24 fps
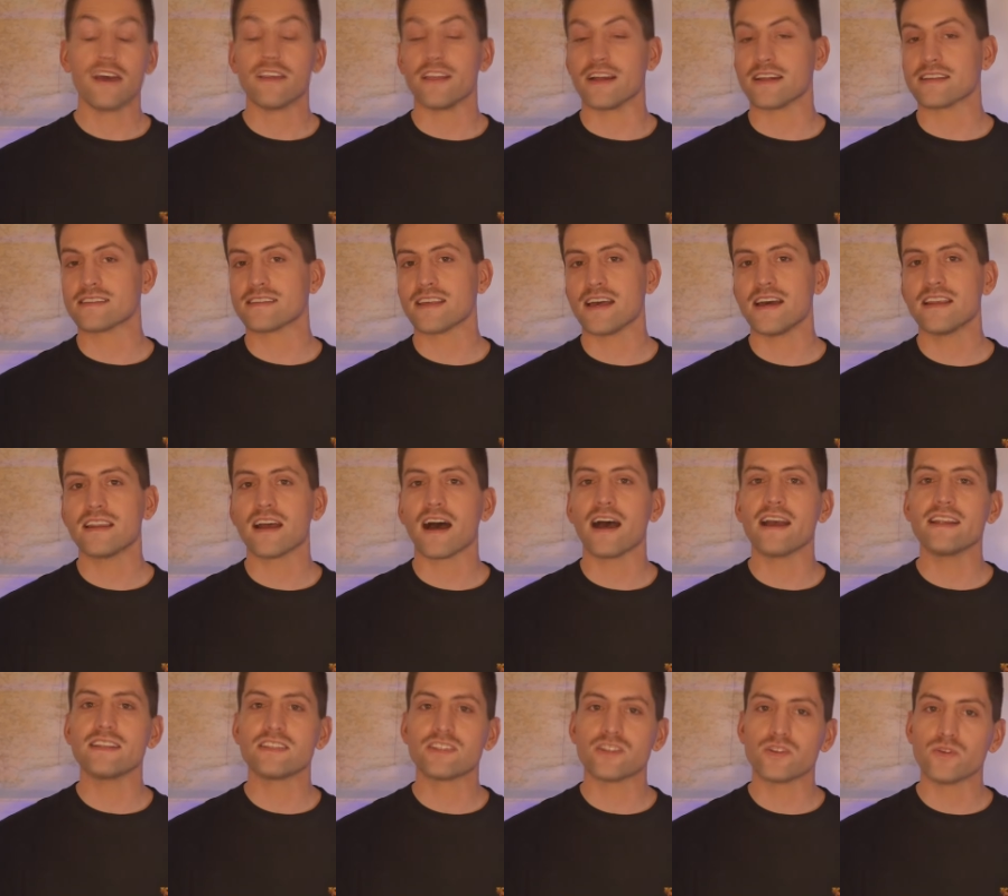That said,
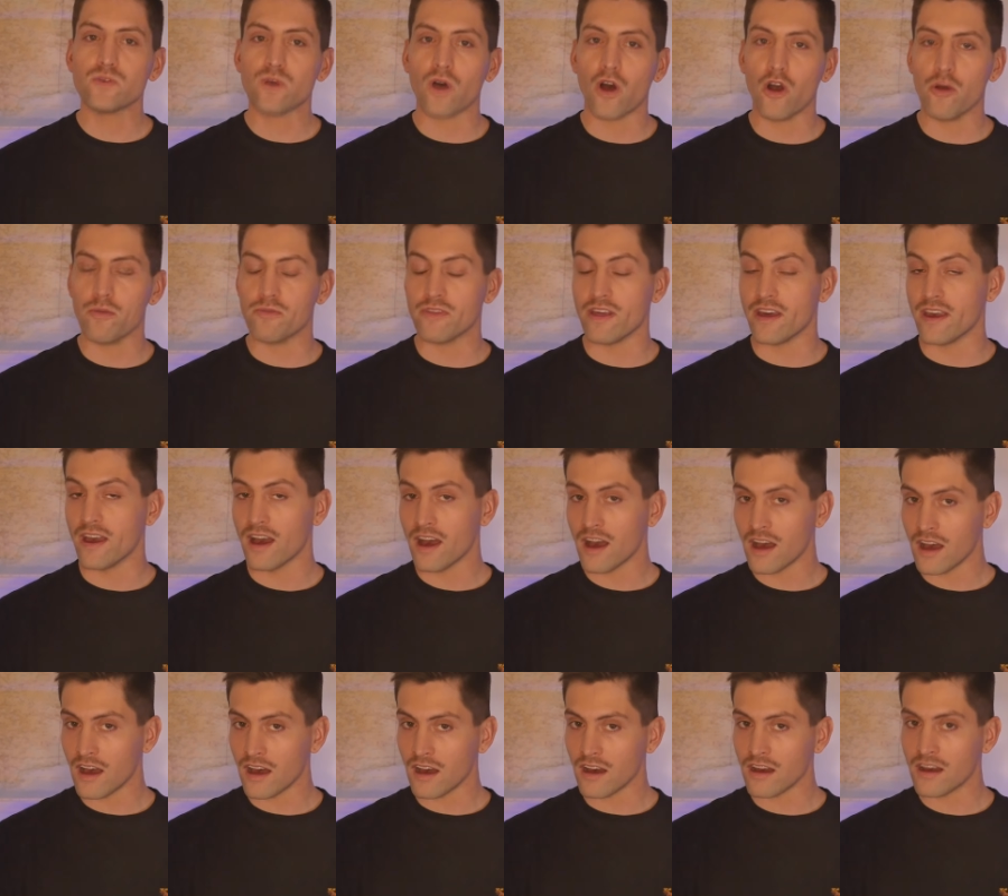I do hope they
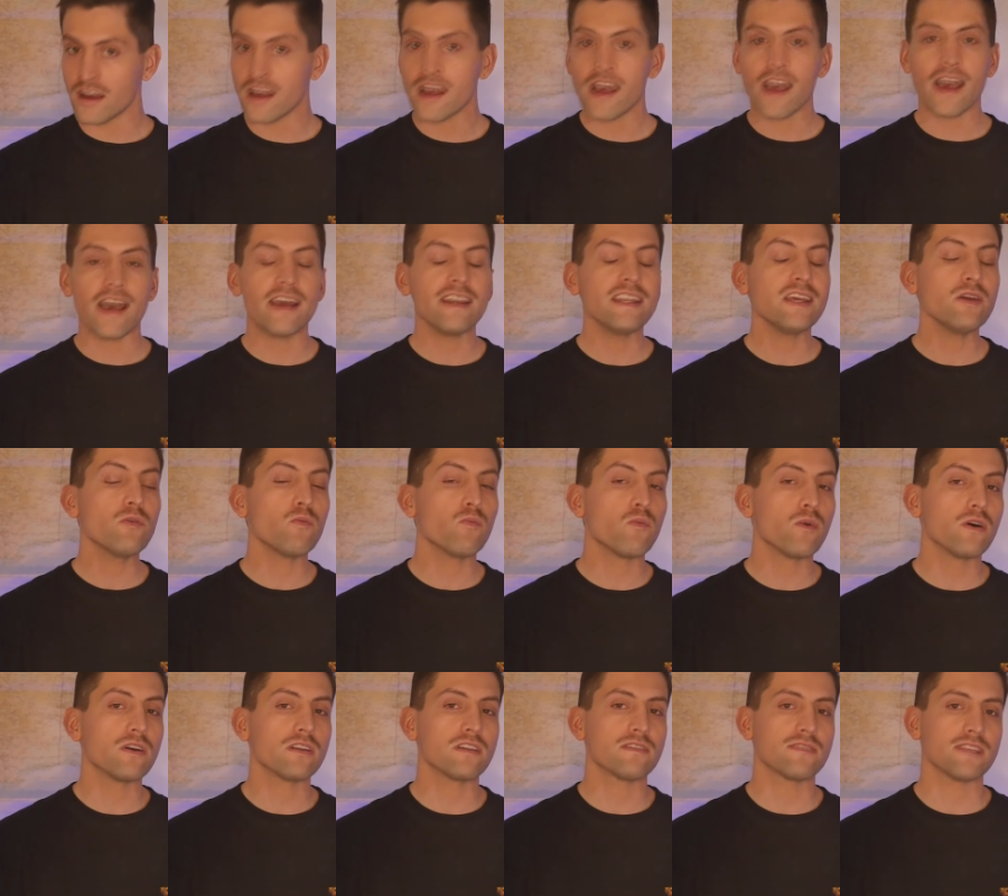are. Any
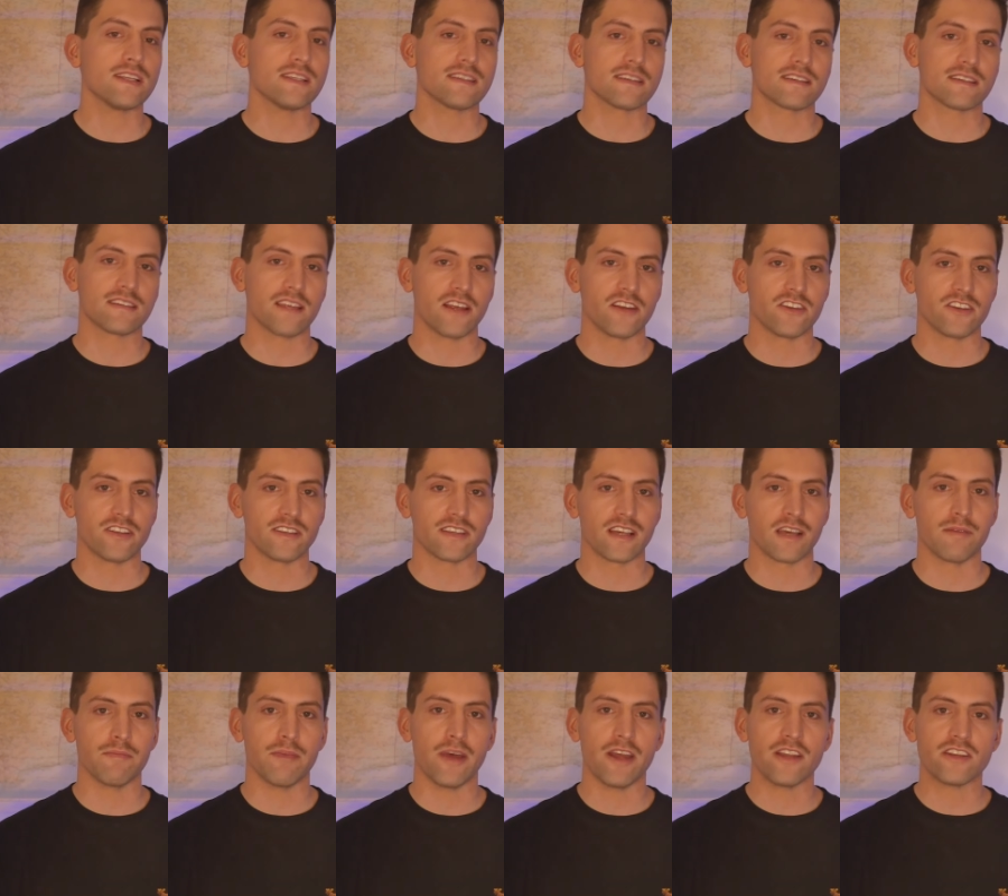one of these extensions
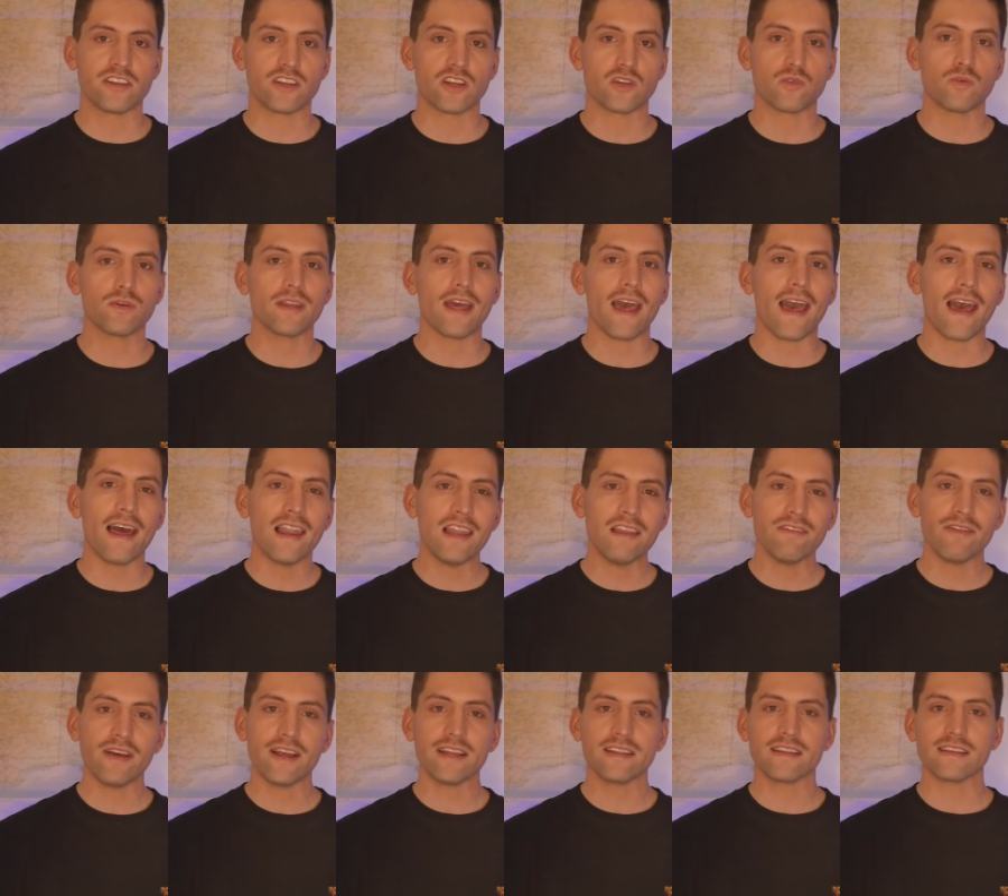I mentioned would
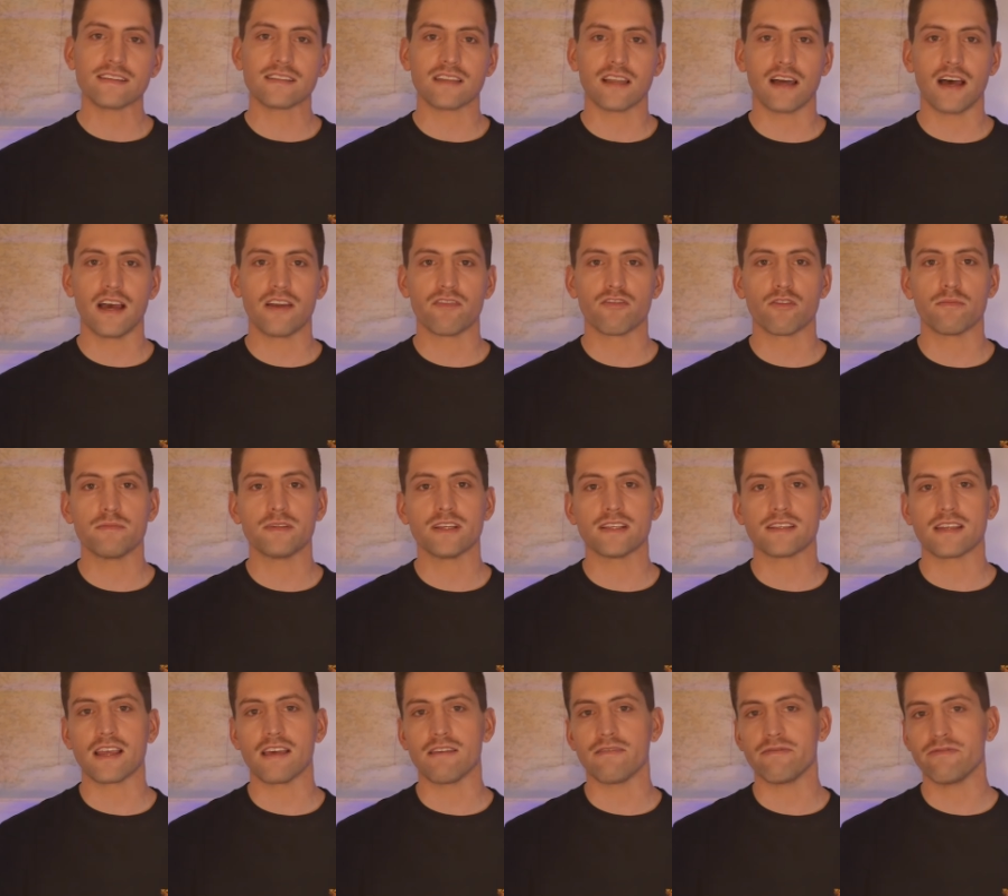elevate this line from
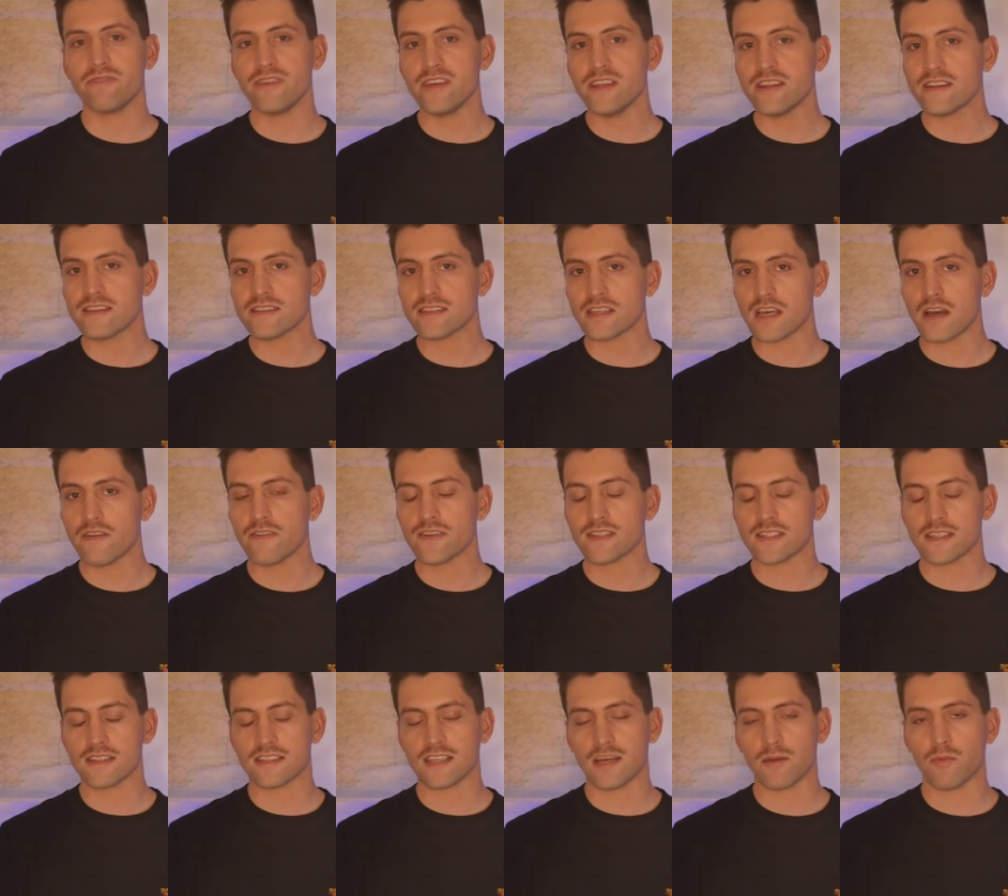just a feeder service
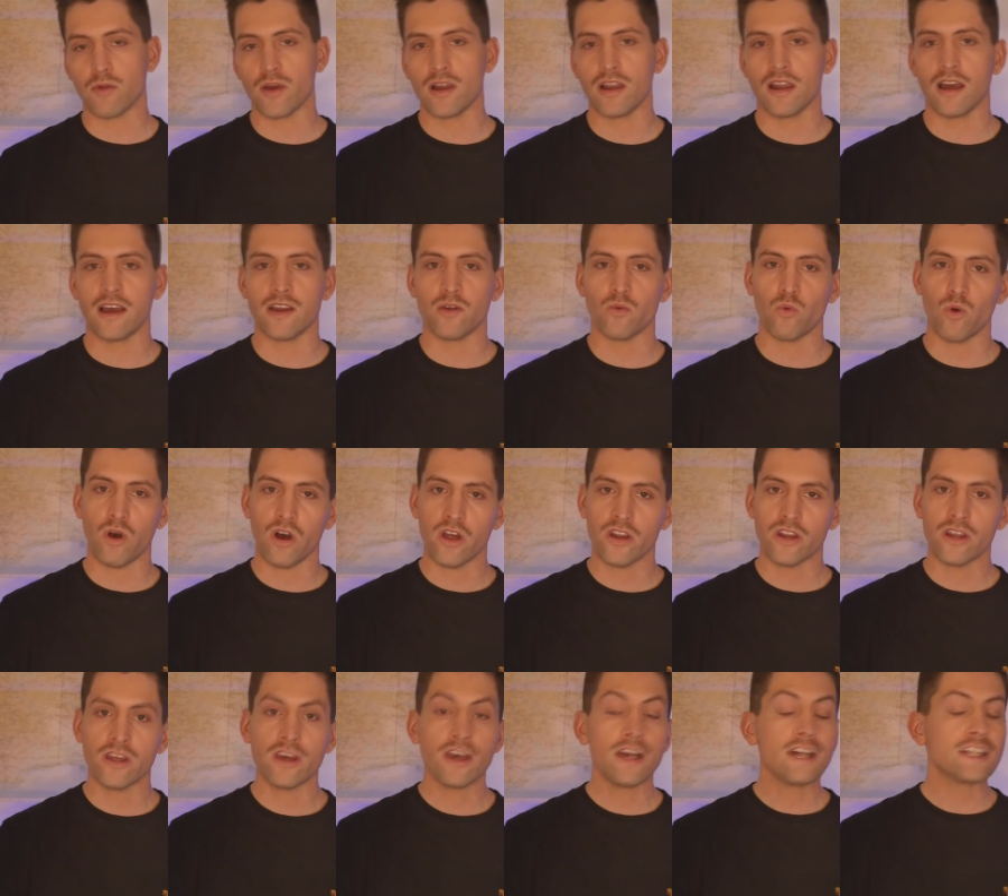to Subway Line
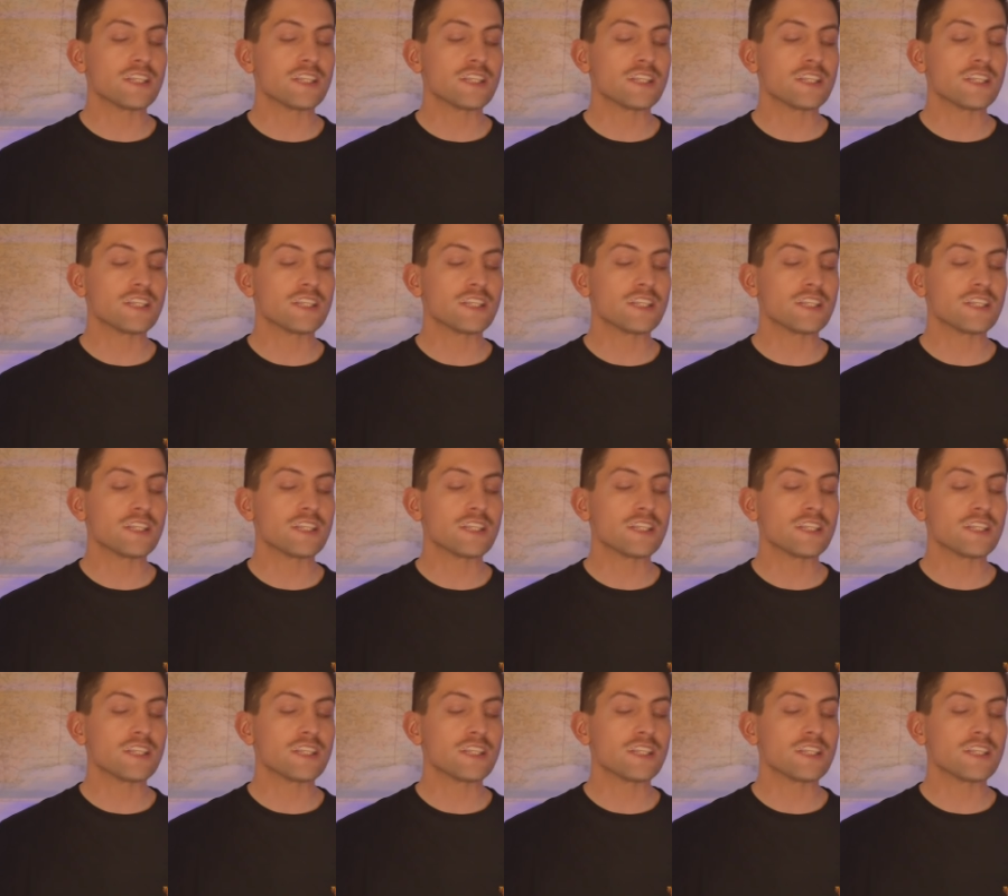1